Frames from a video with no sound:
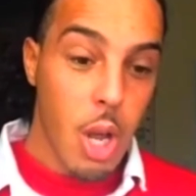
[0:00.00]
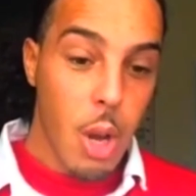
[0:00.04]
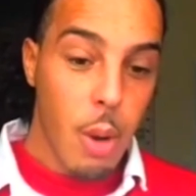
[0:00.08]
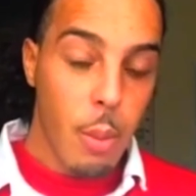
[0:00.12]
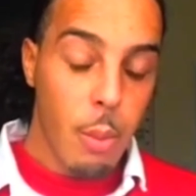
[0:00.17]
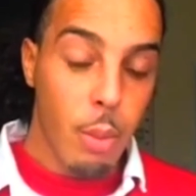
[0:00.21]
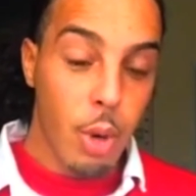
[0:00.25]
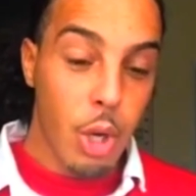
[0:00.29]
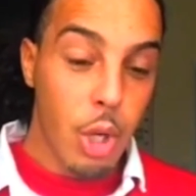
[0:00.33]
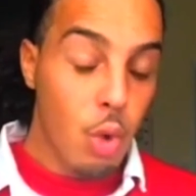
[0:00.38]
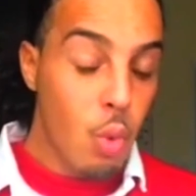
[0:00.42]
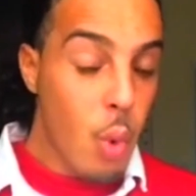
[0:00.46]

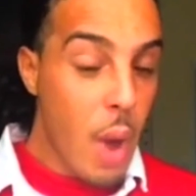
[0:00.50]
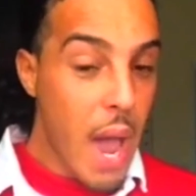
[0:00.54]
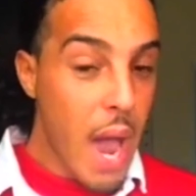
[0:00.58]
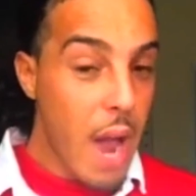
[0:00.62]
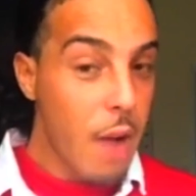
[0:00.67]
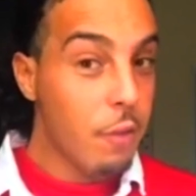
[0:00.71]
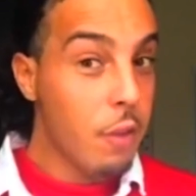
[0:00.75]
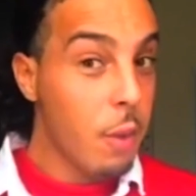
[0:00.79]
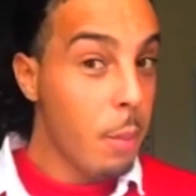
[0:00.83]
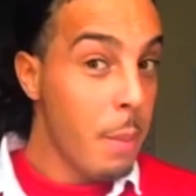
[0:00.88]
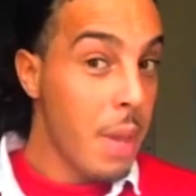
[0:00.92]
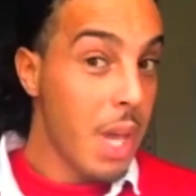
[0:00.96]
But you have
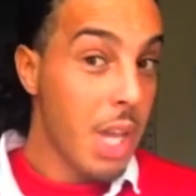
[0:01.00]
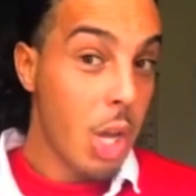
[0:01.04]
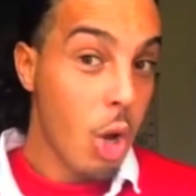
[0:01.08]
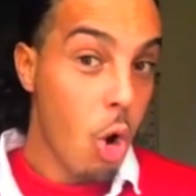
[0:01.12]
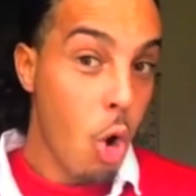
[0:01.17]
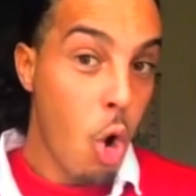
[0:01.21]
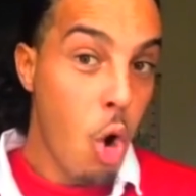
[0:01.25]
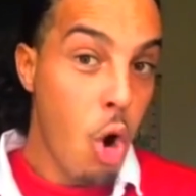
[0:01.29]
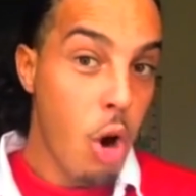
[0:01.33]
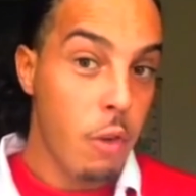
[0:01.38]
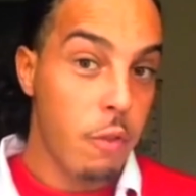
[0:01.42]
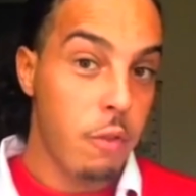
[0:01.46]
to make it
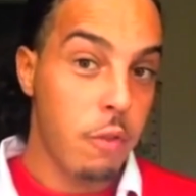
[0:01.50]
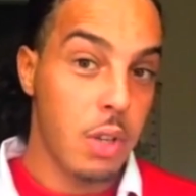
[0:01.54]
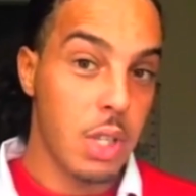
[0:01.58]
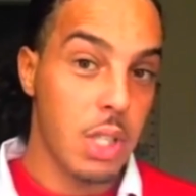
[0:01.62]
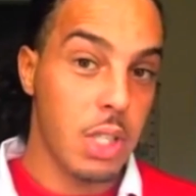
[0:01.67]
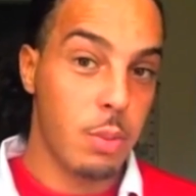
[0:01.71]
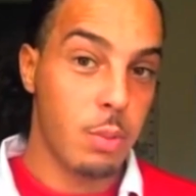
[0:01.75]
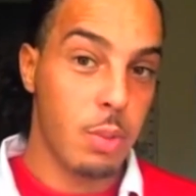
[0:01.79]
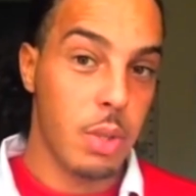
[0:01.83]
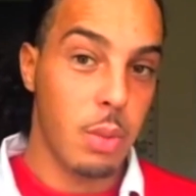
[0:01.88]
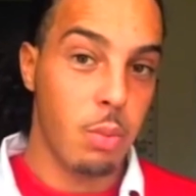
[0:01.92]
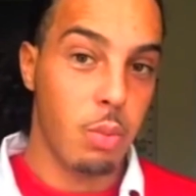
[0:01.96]
hard for these
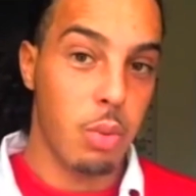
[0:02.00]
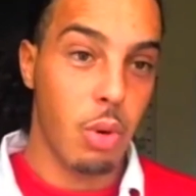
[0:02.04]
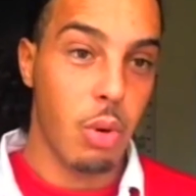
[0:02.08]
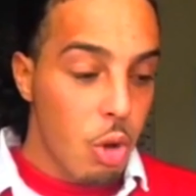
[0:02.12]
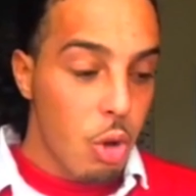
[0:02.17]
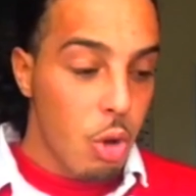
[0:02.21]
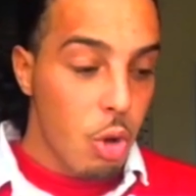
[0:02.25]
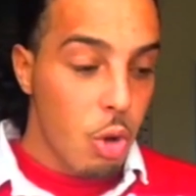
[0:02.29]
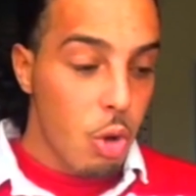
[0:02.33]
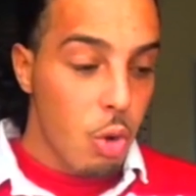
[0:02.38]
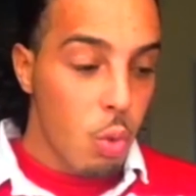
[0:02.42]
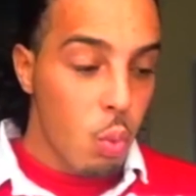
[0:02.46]
people.
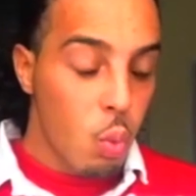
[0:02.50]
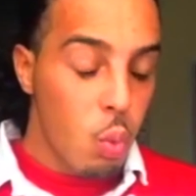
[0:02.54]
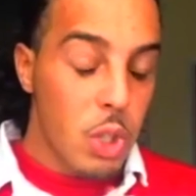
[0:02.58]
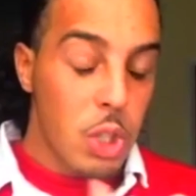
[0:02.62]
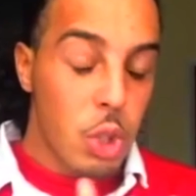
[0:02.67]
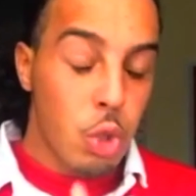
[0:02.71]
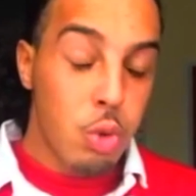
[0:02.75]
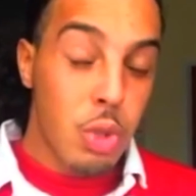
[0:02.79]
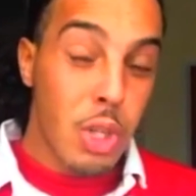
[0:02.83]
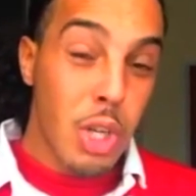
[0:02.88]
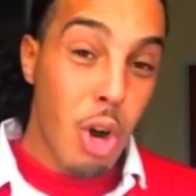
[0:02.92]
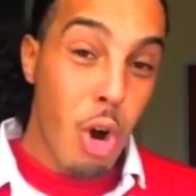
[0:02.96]
We
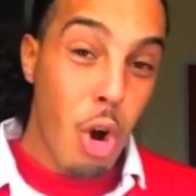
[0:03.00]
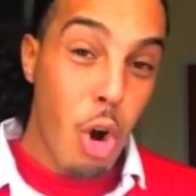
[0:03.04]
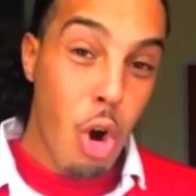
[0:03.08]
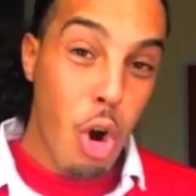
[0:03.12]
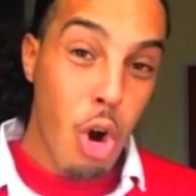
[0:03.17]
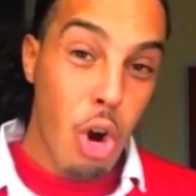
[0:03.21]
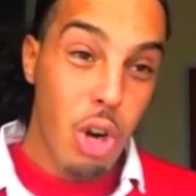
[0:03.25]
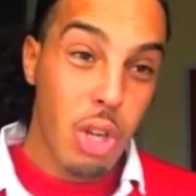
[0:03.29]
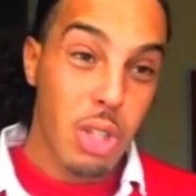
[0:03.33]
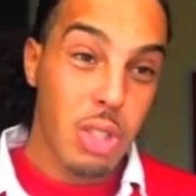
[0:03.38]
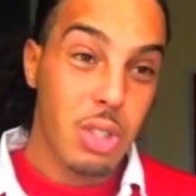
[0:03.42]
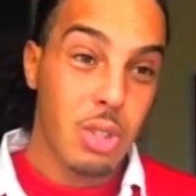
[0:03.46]
treat our
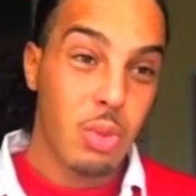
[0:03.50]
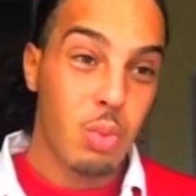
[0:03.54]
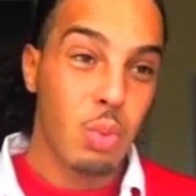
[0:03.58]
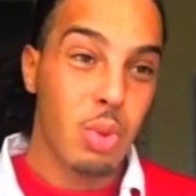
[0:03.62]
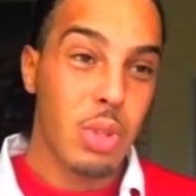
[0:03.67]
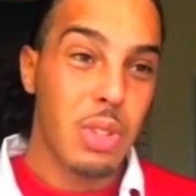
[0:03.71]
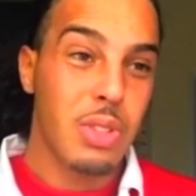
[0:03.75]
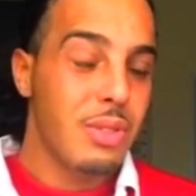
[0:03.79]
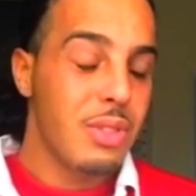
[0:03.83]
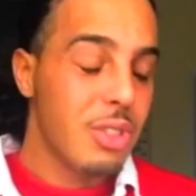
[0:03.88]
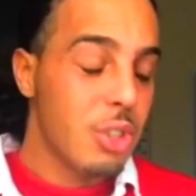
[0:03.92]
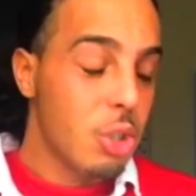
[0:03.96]
hearts
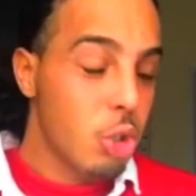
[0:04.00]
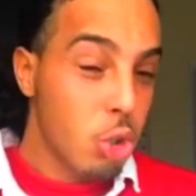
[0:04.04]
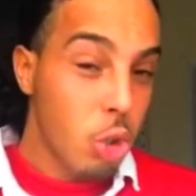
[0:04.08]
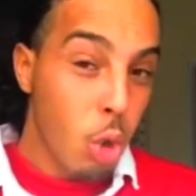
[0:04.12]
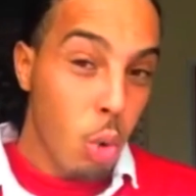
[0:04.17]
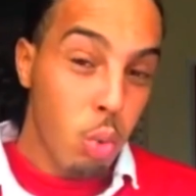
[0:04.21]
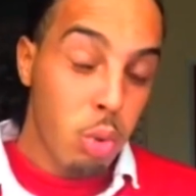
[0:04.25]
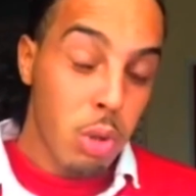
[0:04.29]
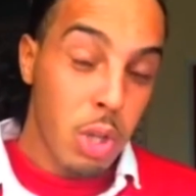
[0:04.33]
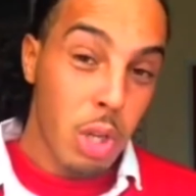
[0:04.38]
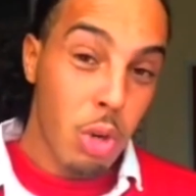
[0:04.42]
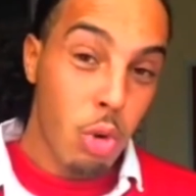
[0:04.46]
with so
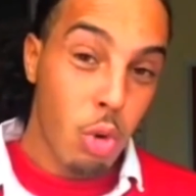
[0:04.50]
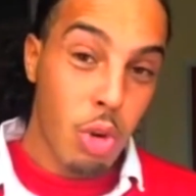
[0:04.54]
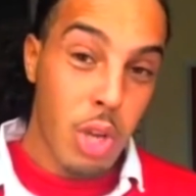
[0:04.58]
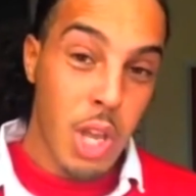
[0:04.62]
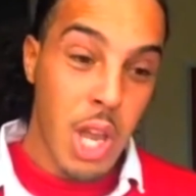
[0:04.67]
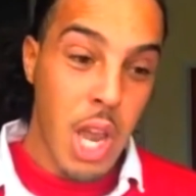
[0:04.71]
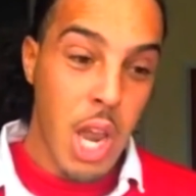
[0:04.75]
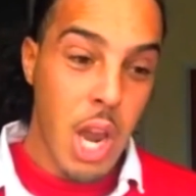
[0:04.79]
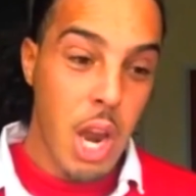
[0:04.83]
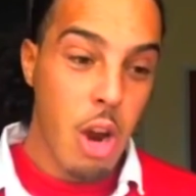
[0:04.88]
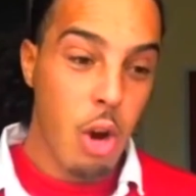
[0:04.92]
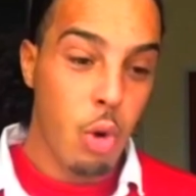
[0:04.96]
little
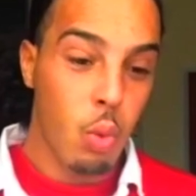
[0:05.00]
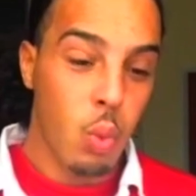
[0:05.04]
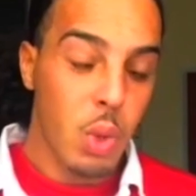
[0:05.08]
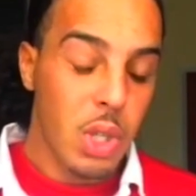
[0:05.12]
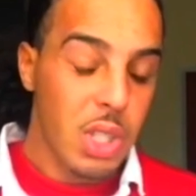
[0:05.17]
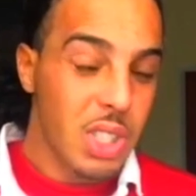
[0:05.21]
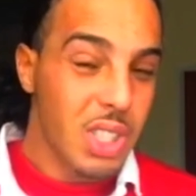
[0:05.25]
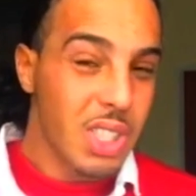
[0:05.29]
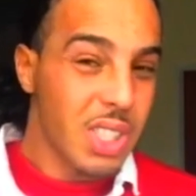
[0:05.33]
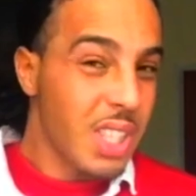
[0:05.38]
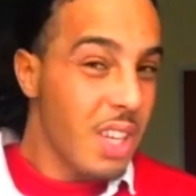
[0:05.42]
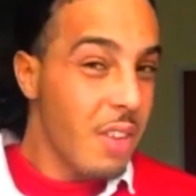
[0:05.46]
care. We
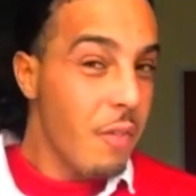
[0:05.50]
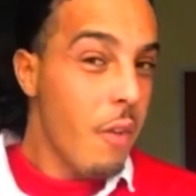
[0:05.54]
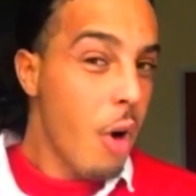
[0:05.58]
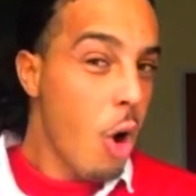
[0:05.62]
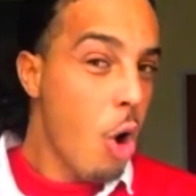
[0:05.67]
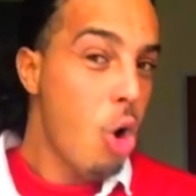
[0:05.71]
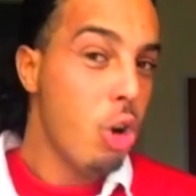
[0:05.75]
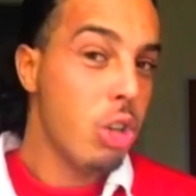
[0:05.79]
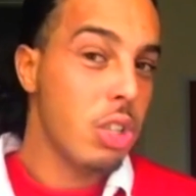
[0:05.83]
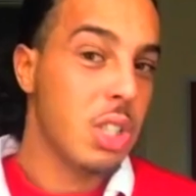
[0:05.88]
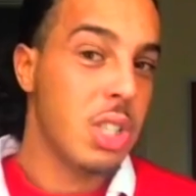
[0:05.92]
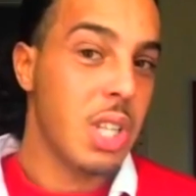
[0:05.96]
just give our
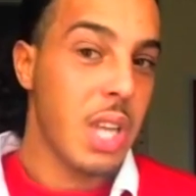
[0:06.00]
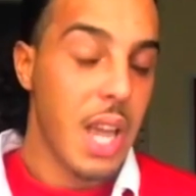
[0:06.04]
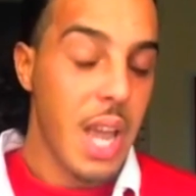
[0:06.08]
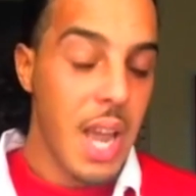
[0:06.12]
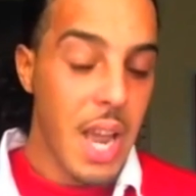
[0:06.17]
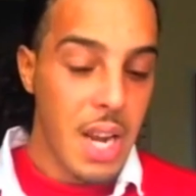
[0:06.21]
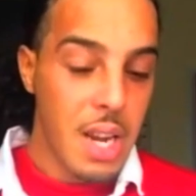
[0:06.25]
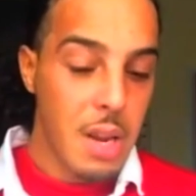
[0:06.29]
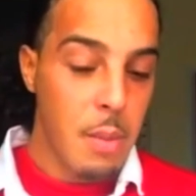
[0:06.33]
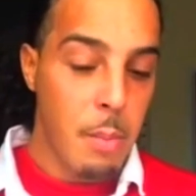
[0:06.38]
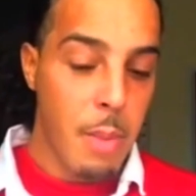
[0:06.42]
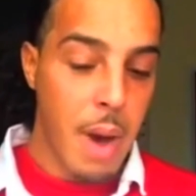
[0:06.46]
hearts to
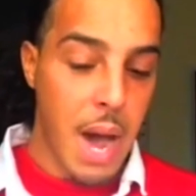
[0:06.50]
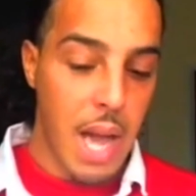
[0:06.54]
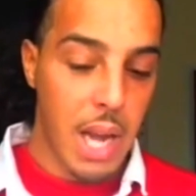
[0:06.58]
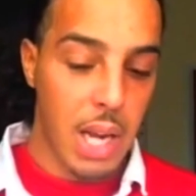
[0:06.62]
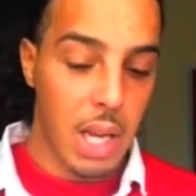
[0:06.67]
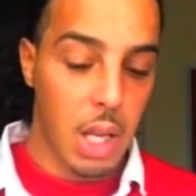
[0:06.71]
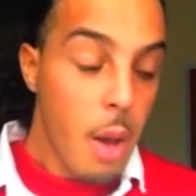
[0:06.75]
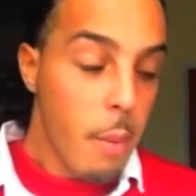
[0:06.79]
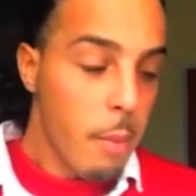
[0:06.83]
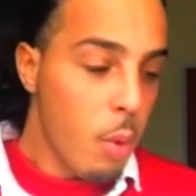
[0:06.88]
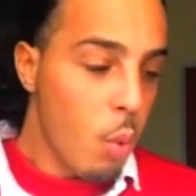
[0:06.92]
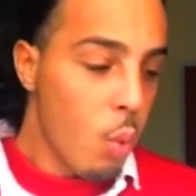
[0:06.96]
anybody.
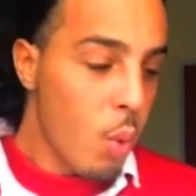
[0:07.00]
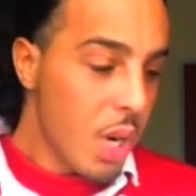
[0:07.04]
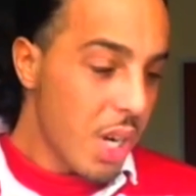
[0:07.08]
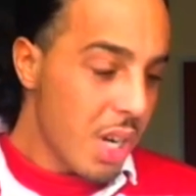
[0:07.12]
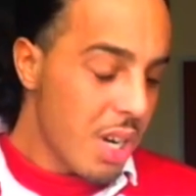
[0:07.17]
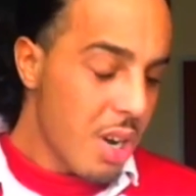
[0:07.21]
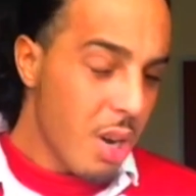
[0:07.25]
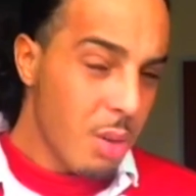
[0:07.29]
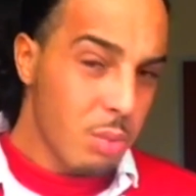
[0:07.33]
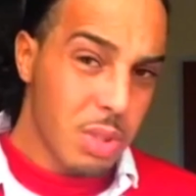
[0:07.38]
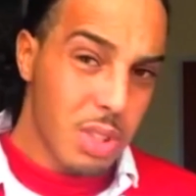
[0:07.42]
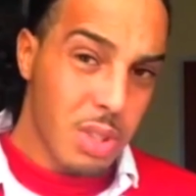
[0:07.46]
But when it
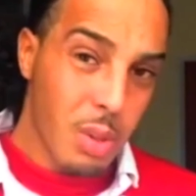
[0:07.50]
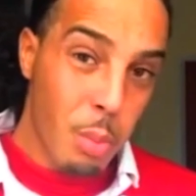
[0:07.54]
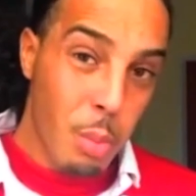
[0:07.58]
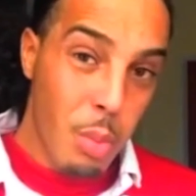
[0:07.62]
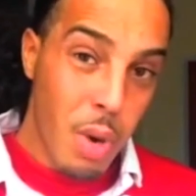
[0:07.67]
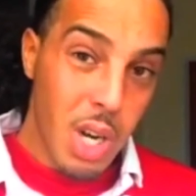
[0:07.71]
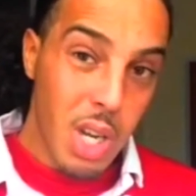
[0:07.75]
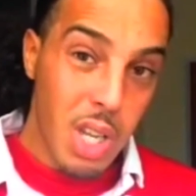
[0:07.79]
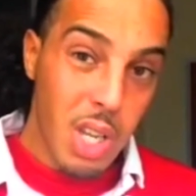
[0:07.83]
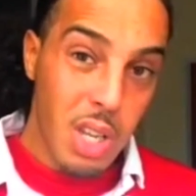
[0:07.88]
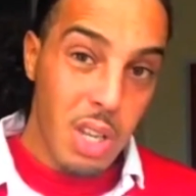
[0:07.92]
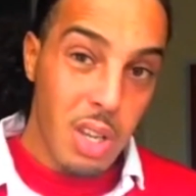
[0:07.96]
comes to
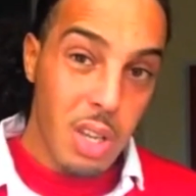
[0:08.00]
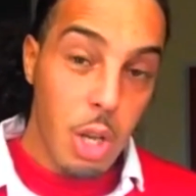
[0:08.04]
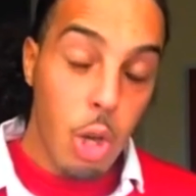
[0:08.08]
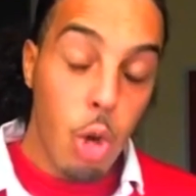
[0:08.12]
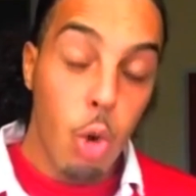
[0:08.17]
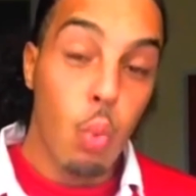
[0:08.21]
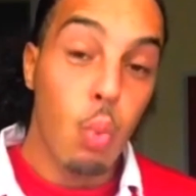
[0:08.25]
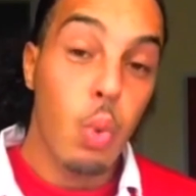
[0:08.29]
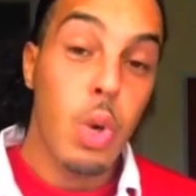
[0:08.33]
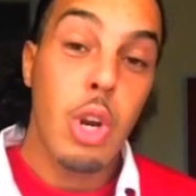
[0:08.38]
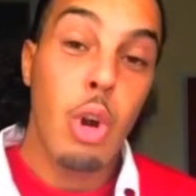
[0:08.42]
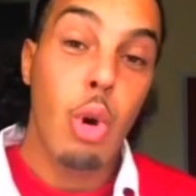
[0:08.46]
money,
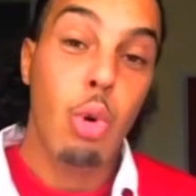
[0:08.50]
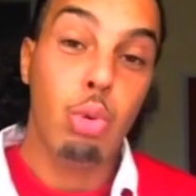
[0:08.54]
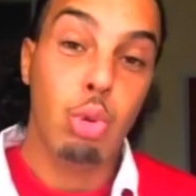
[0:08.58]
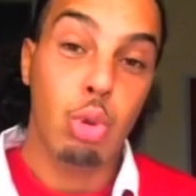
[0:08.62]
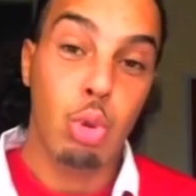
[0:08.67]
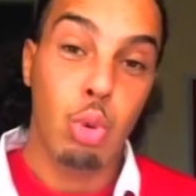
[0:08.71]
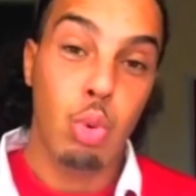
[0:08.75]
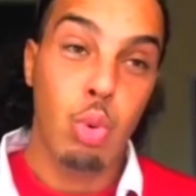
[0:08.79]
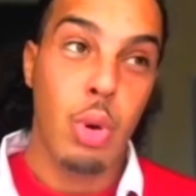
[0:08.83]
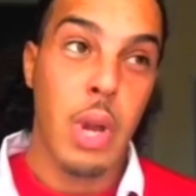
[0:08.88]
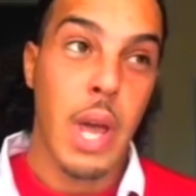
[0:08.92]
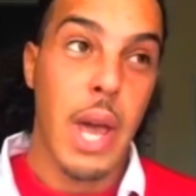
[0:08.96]
we don't
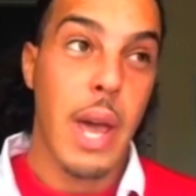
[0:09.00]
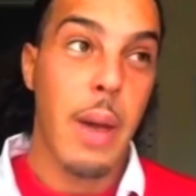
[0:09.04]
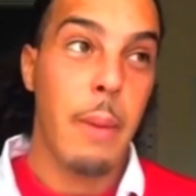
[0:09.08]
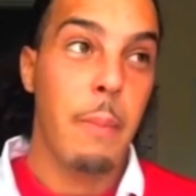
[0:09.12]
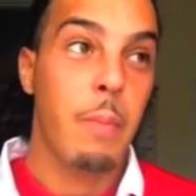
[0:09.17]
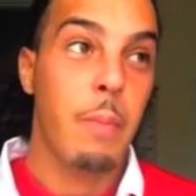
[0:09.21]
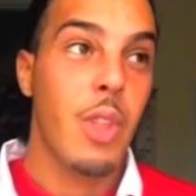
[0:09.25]
do that.